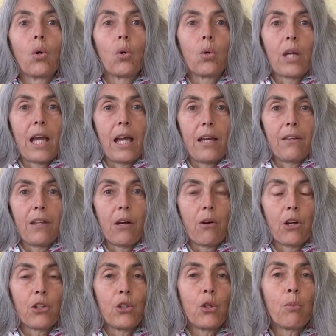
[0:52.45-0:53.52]
Okay, there
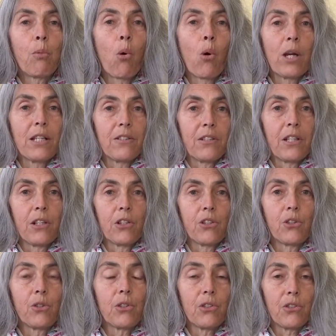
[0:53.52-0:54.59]
are two points here
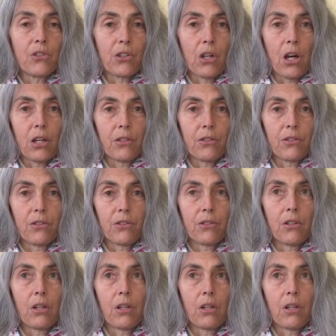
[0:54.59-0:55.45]
to discuss.